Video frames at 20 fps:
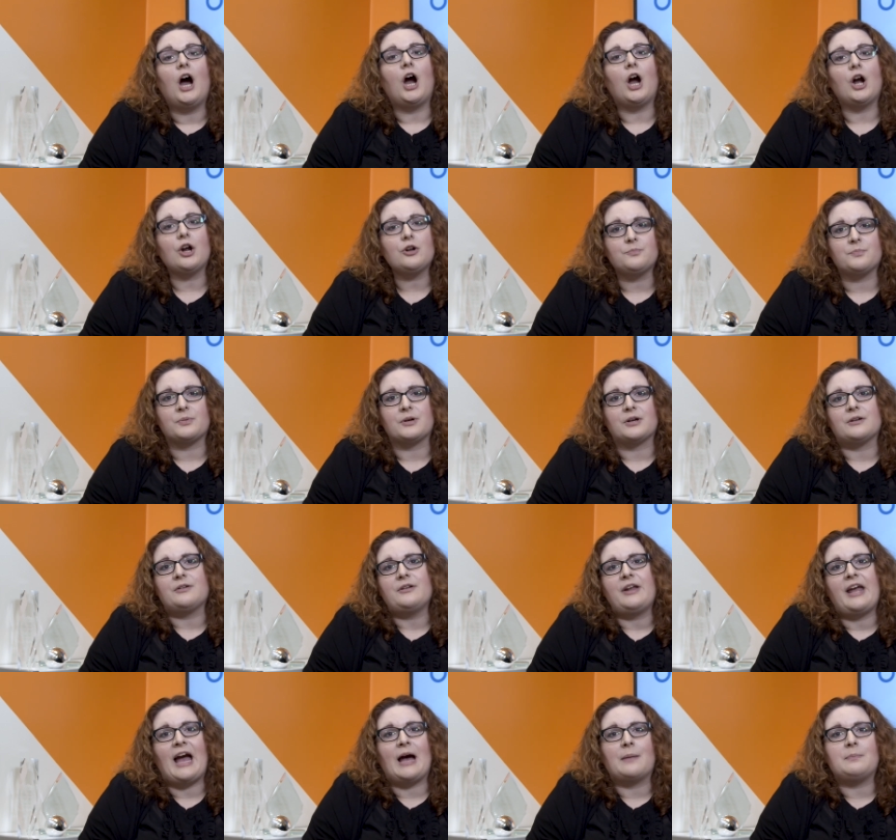
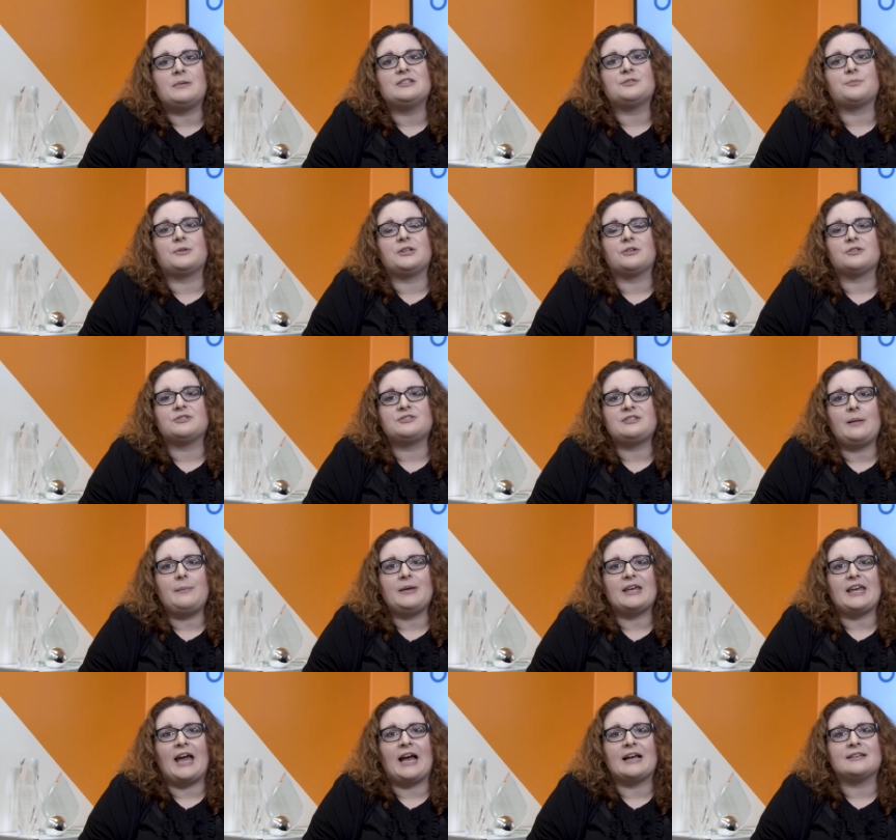Heartburn happens when your
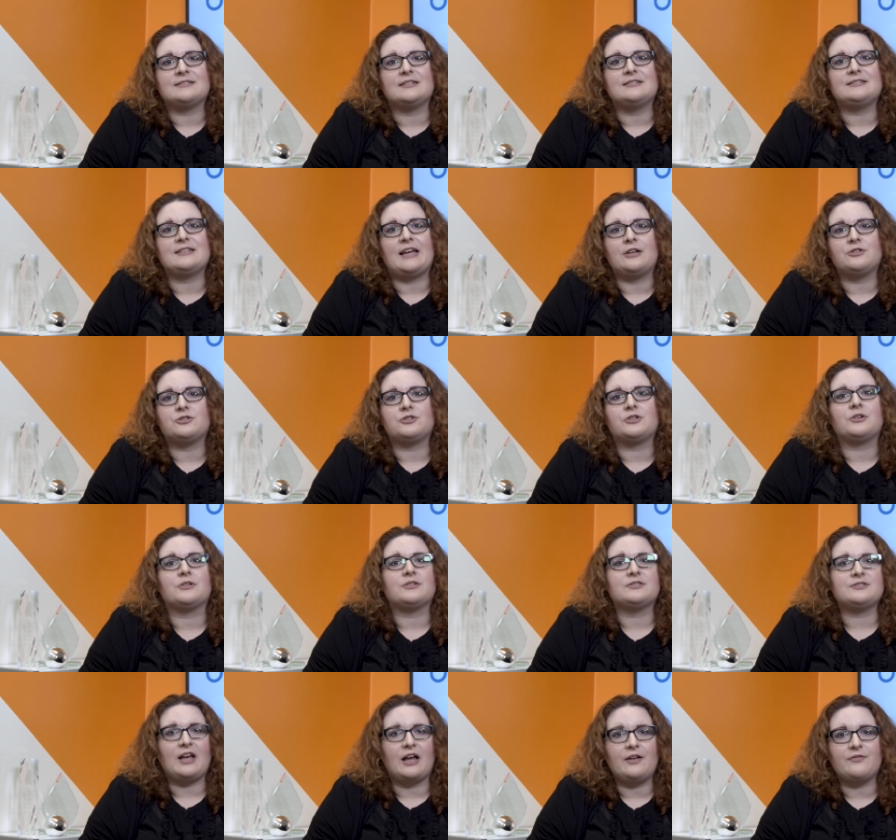stomach acids enter your
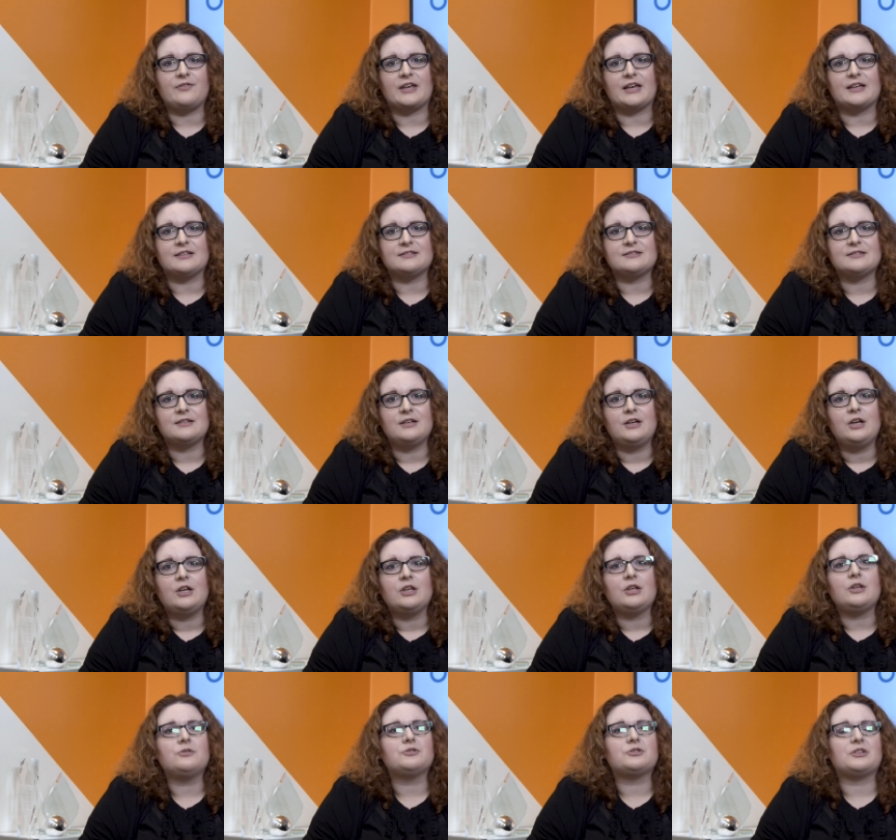esophagus,
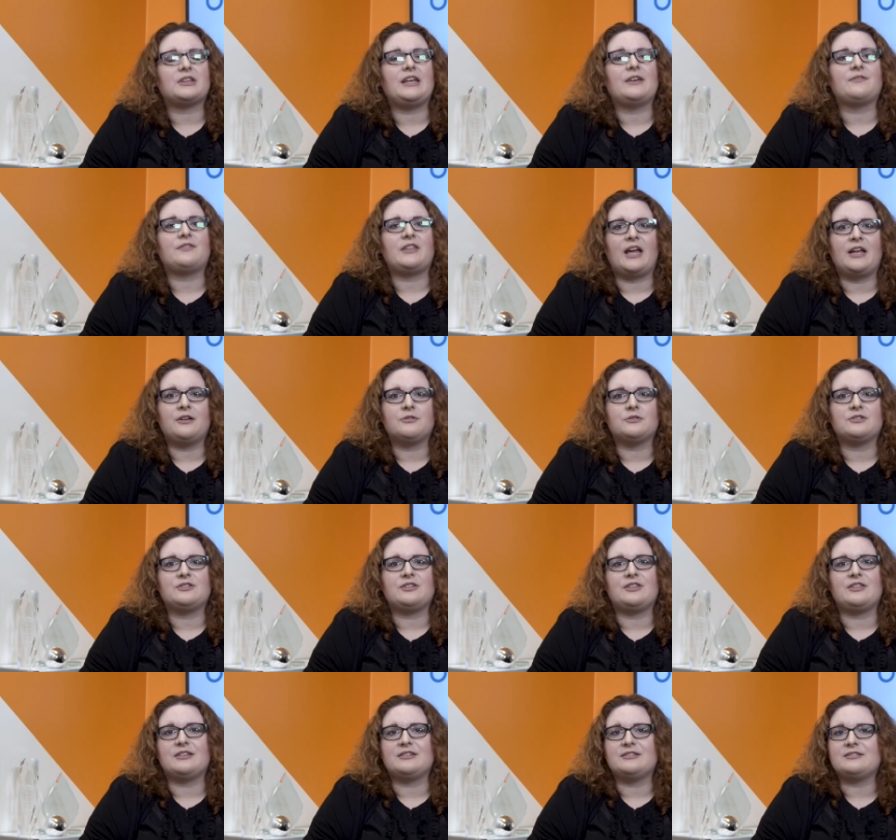usually if the
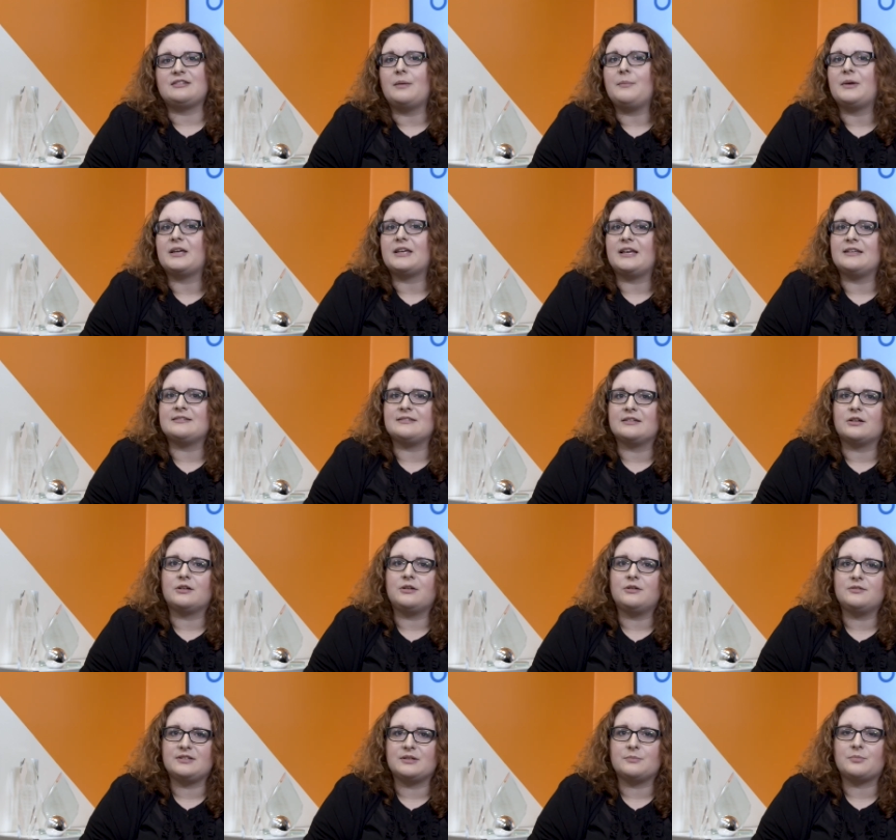entrance to the stomach isn't
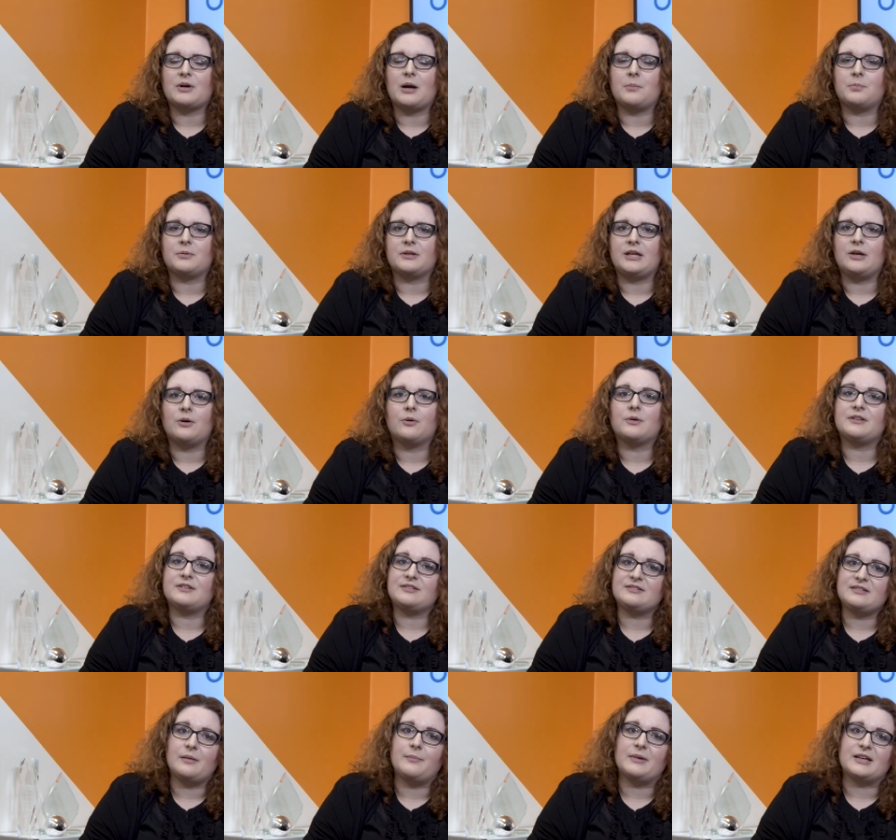closing properly or the
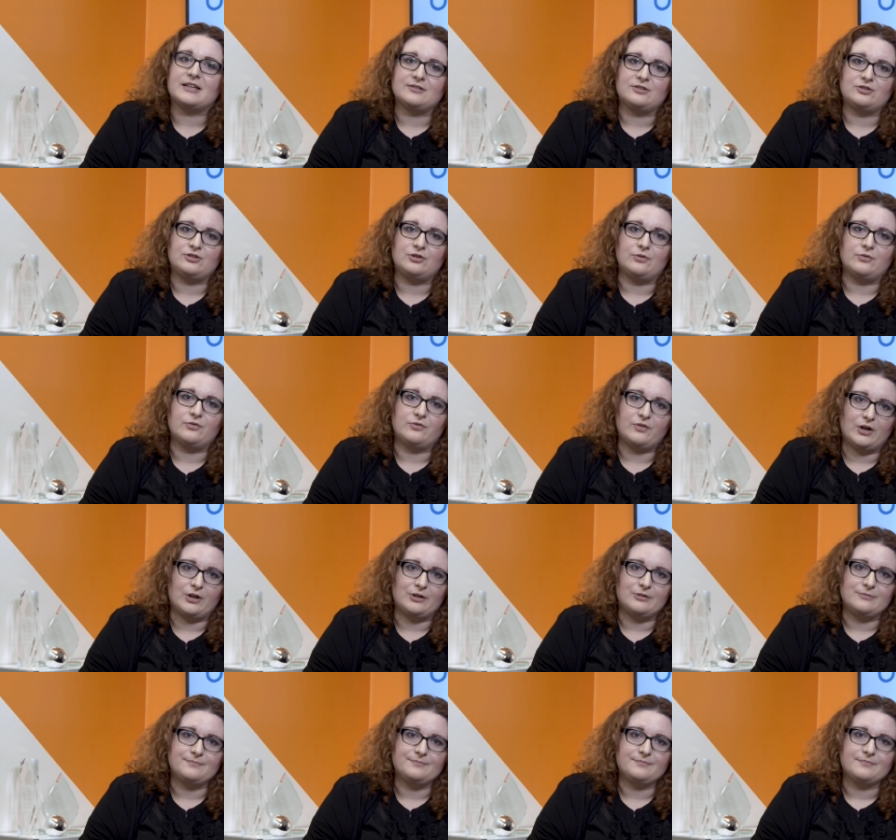stomach is too
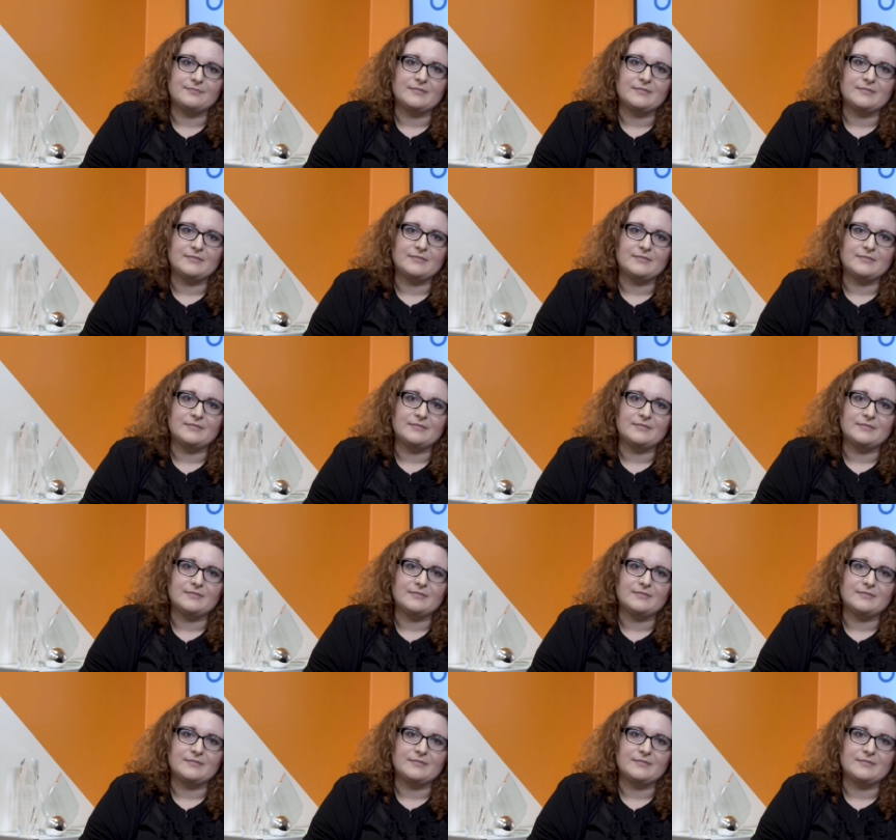full.